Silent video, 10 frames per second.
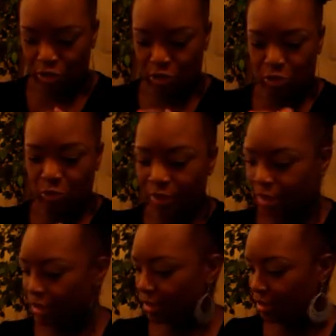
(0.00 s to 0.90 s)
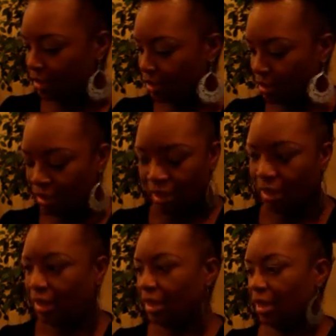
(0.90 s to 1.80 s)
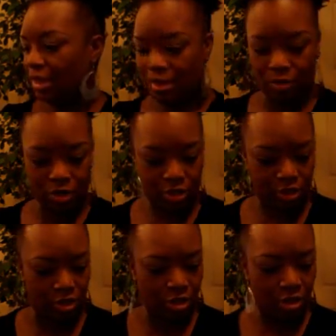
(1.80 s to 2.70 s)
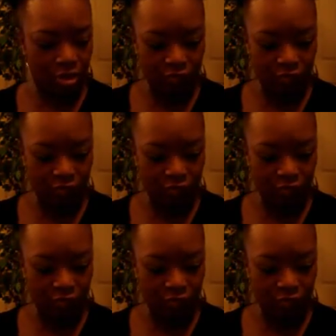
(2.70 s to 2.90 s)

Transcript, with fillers: So, I'm going to start